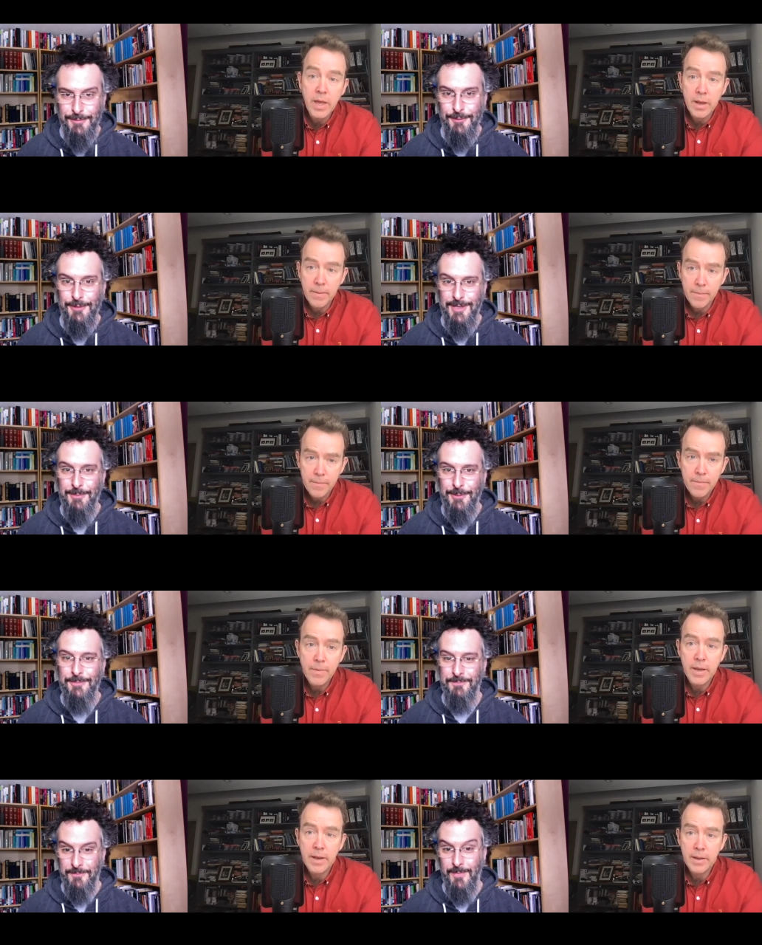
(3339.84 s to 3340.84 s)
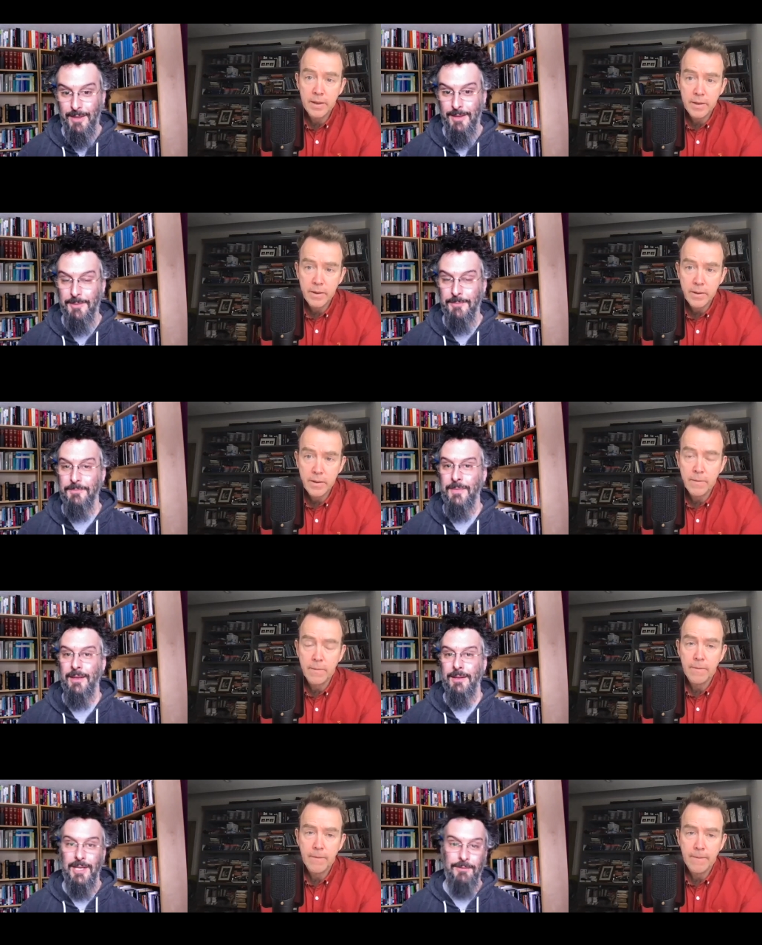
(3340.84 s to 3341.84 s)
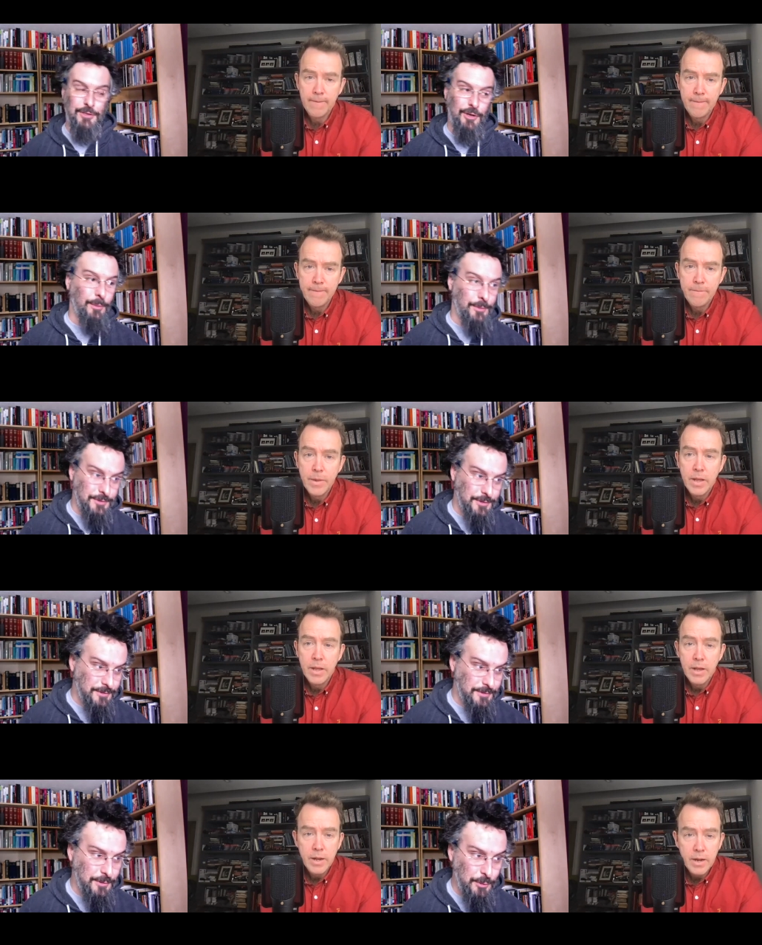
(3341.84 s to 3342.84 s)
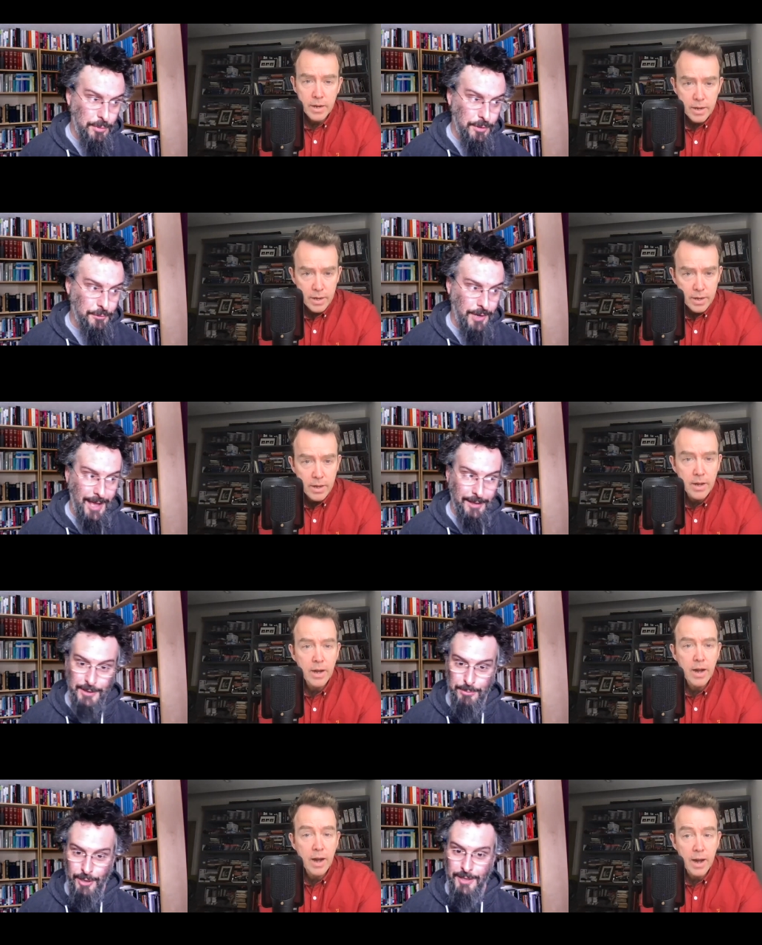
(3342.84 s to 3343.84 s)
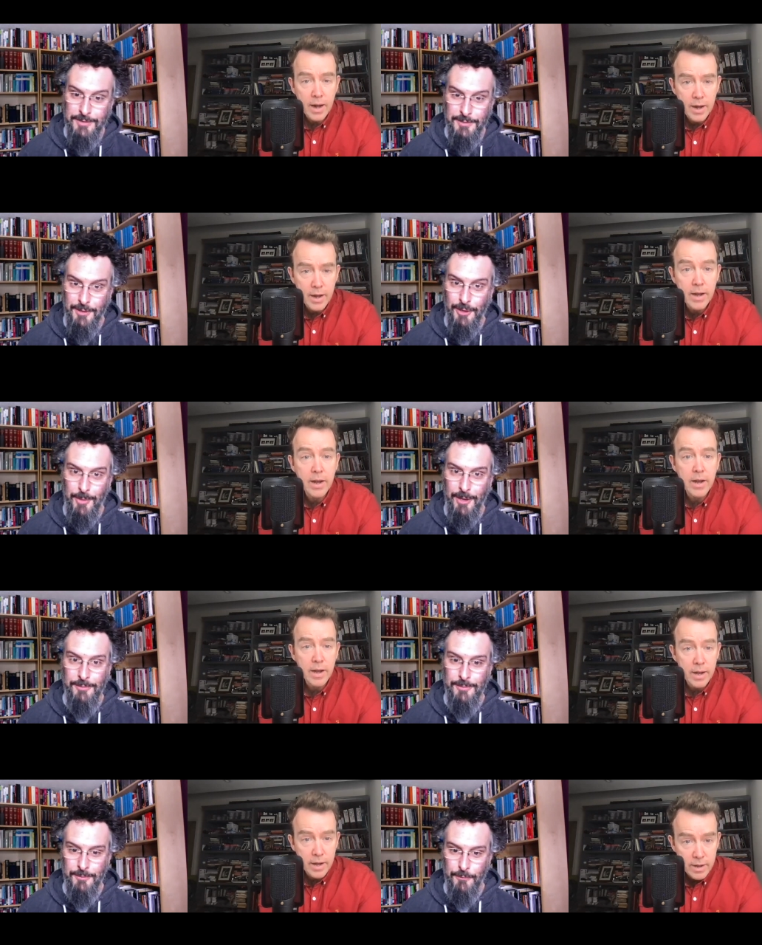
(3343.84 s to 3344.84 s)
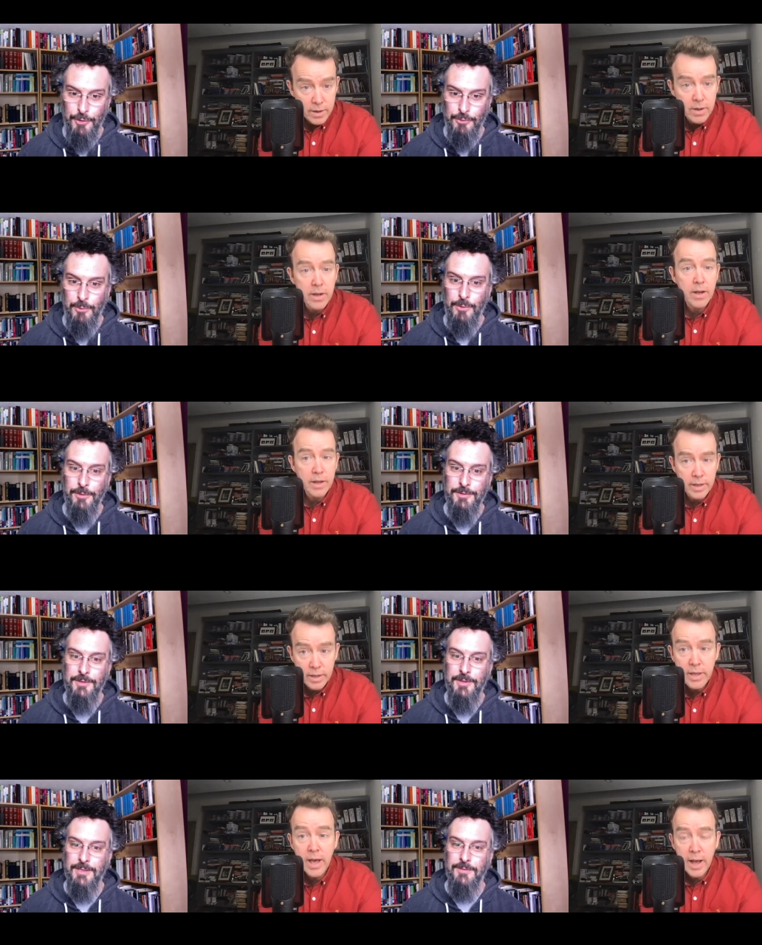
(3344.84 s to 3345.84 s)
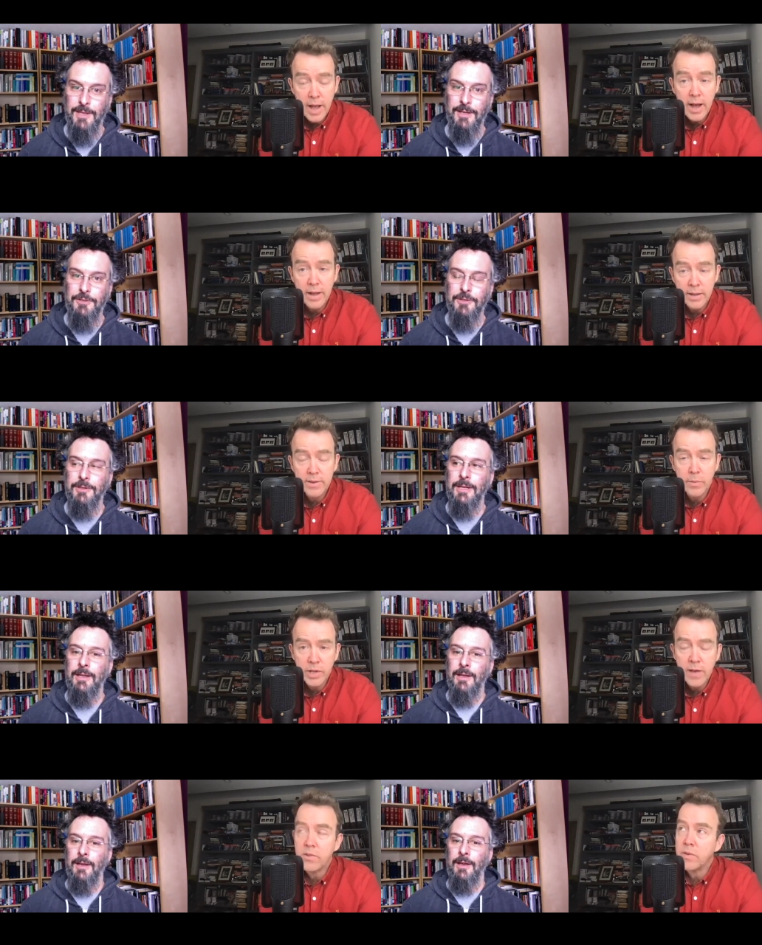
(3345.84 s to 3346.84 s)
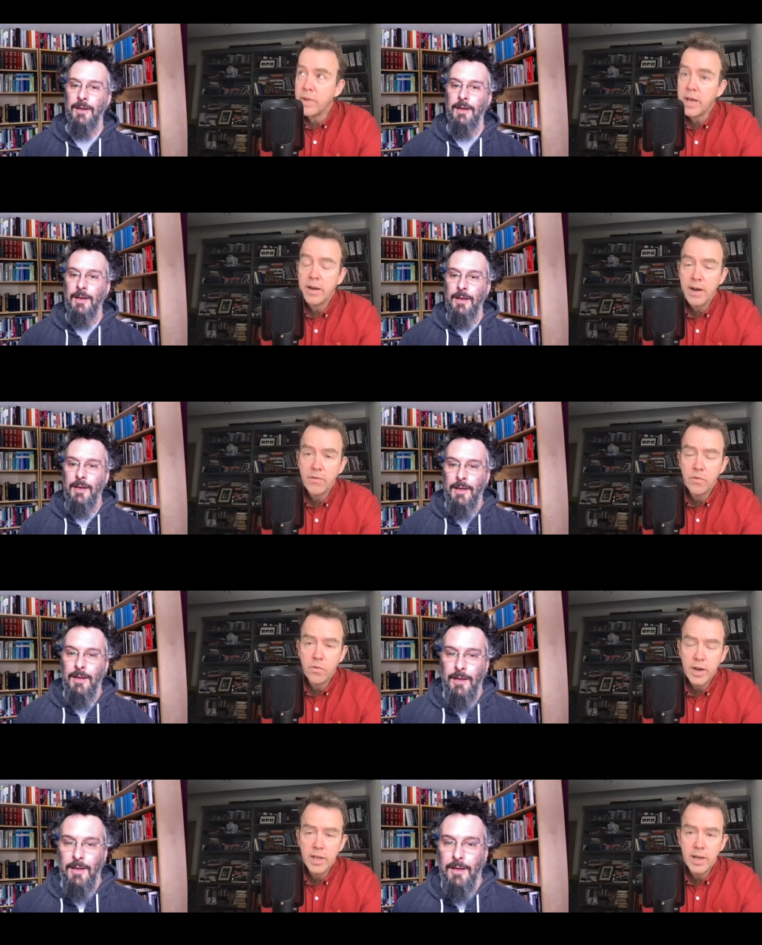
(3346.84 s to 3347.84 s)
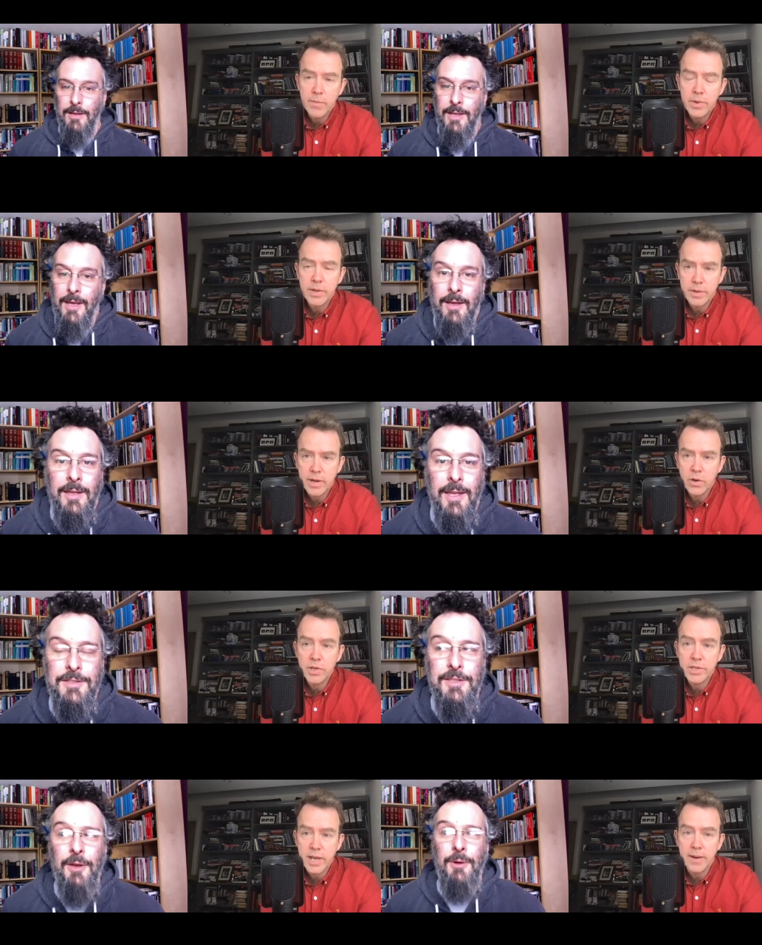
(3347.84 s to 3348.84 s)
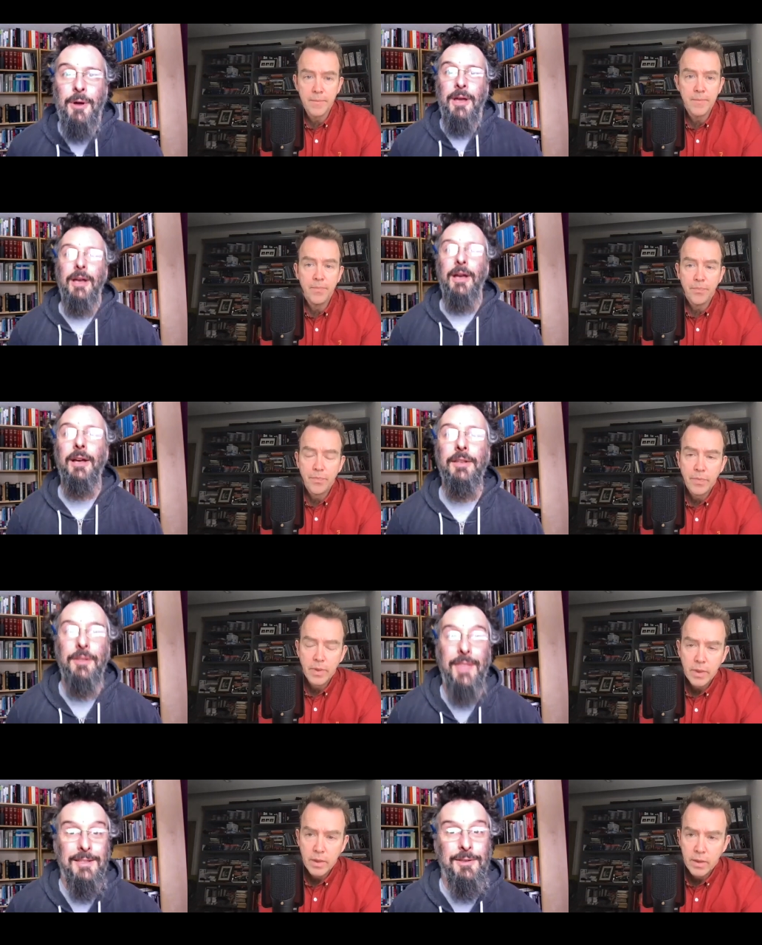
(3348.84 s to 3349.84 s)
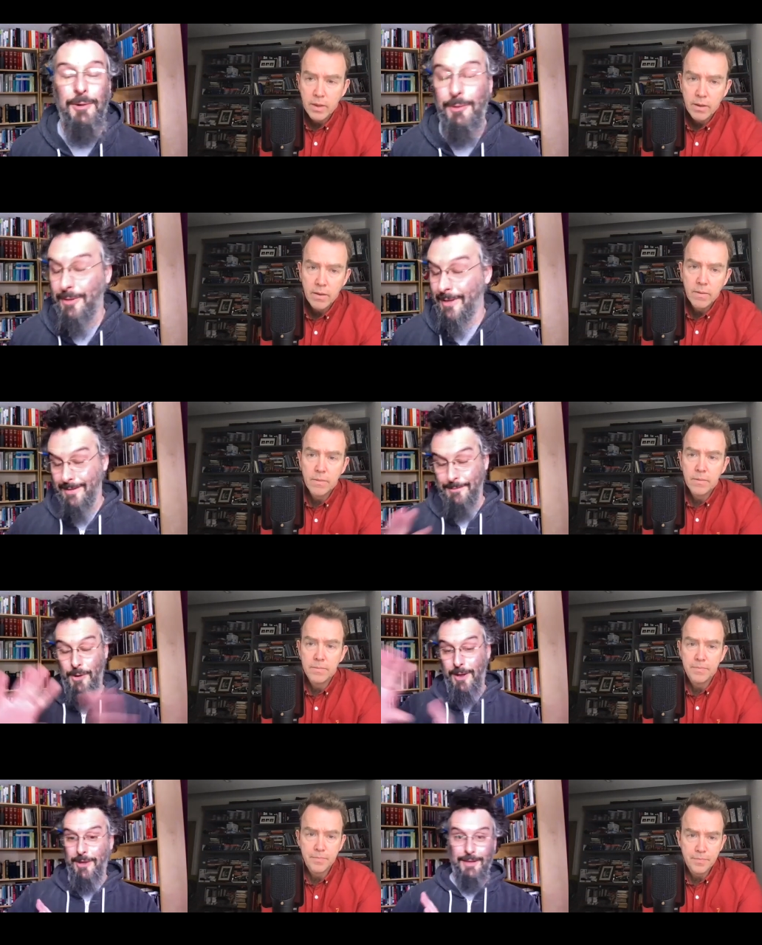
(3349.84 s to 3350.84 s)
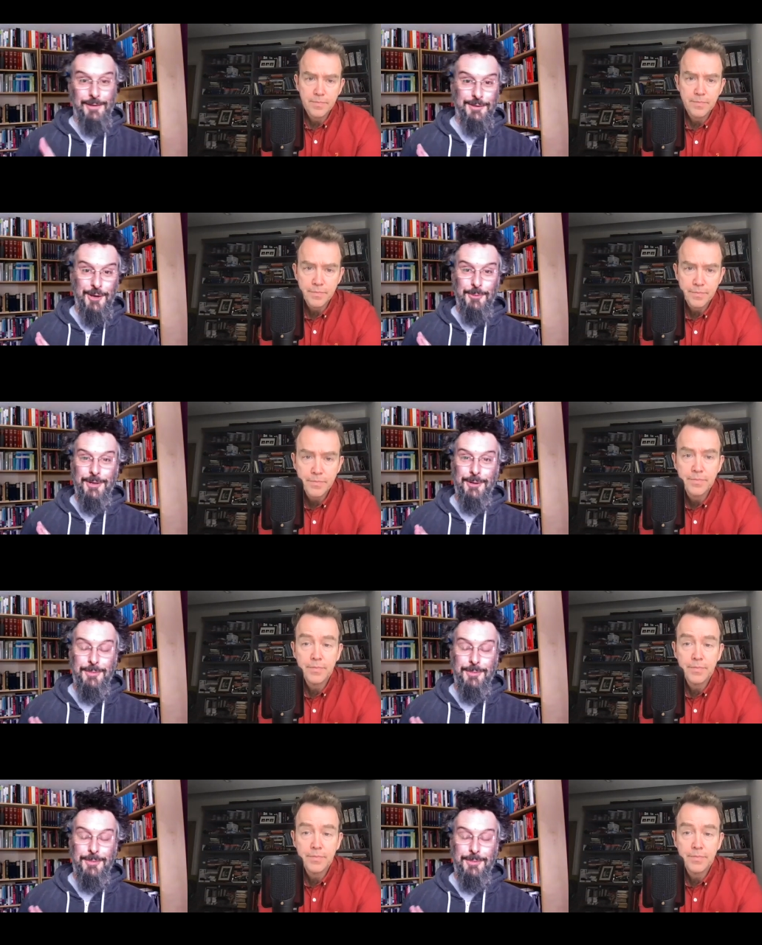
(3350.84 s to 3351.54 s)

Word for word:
Speaker 1: for example. Yeah, yeah. Um, David Chalmers' new book, Reality Plus, is all about virtual worlds and things.
Speaker 2: Yeah, like I, someone gave it to me. Yeah, I haven't read it yet. Yeah,
Speaker 1: and so, so that's a whole, and it's way beyond the scope here, but